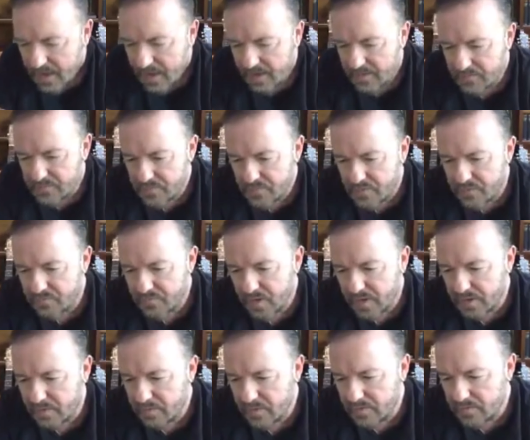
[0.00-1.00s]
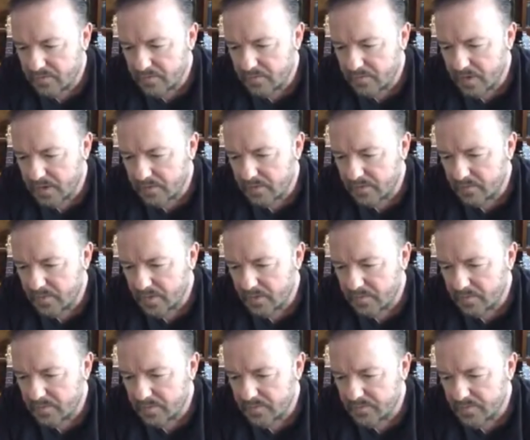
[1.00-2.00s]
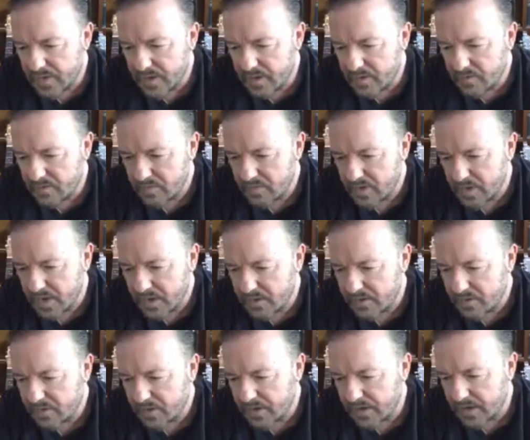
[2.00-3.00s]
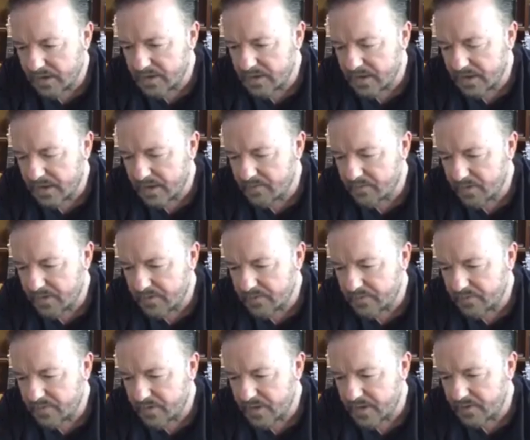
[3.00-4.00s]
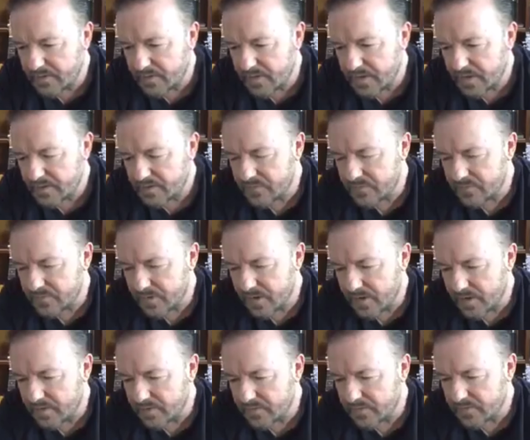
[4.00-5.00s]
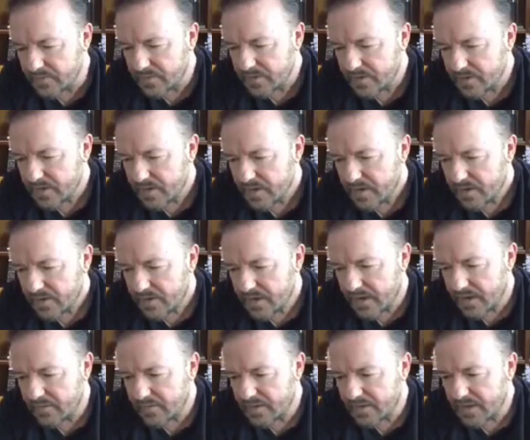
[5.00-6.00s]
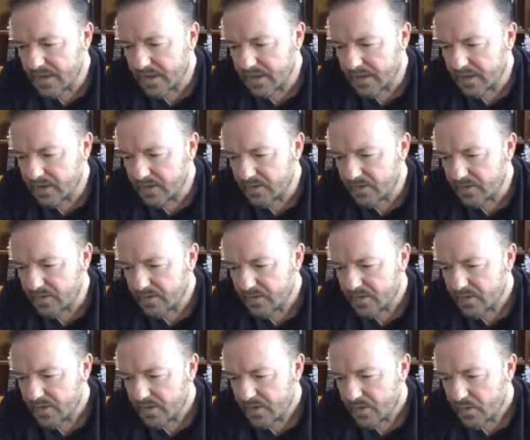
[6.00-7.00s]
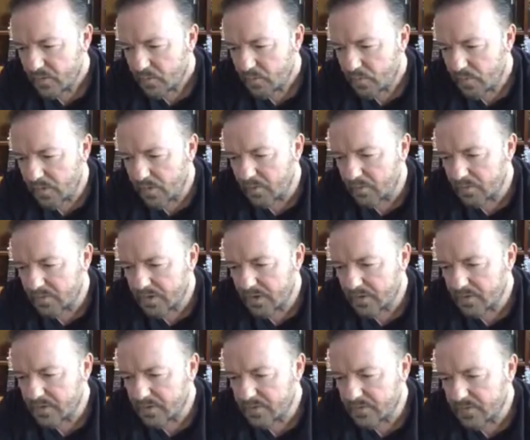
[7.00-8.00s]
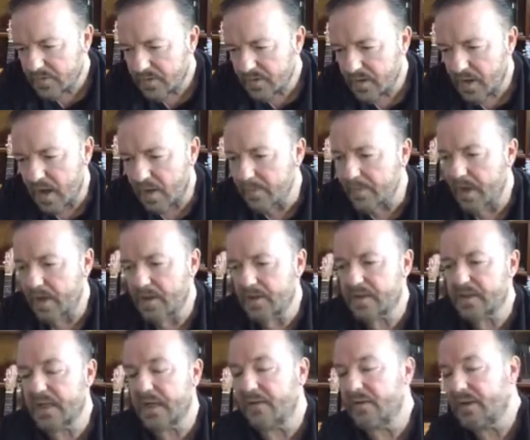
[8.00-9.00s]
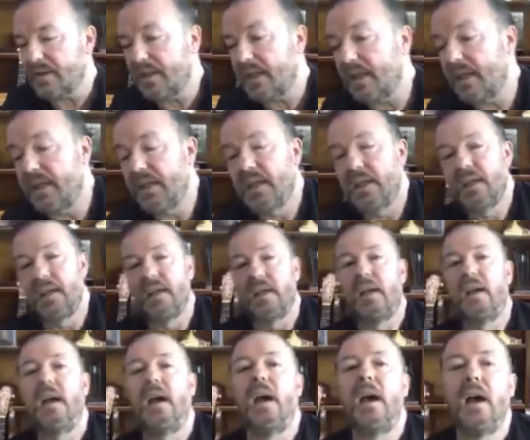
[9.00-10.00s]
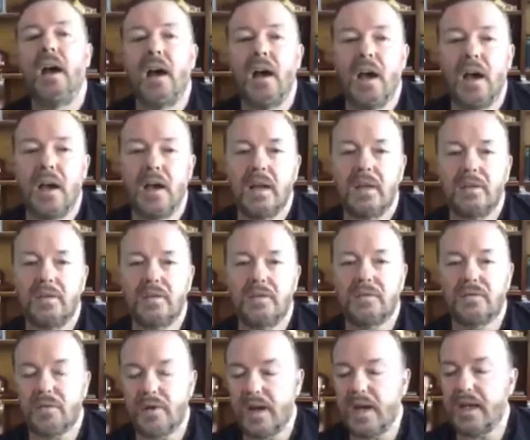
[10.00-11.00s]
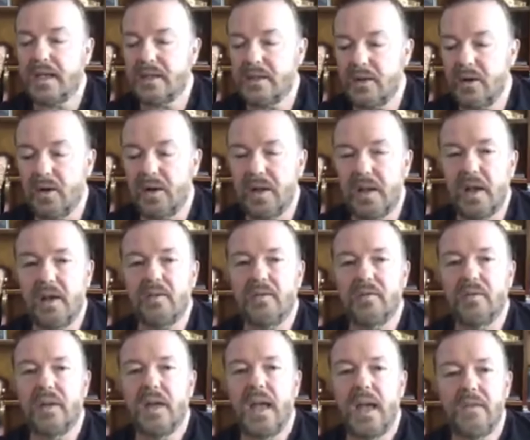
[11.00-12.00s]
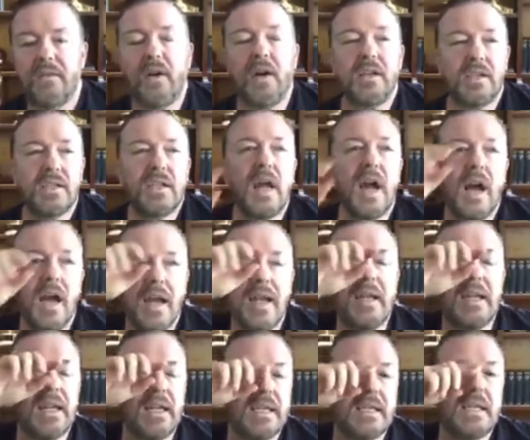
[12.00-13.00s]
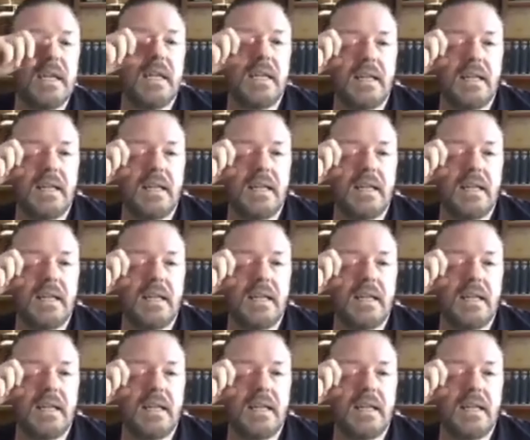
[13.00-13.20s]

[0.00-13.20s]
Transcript: Claire says, if Room 101 was real and you could actually get rid of three things from life that irritate you, what would those three? Um, seriously, three is not enough.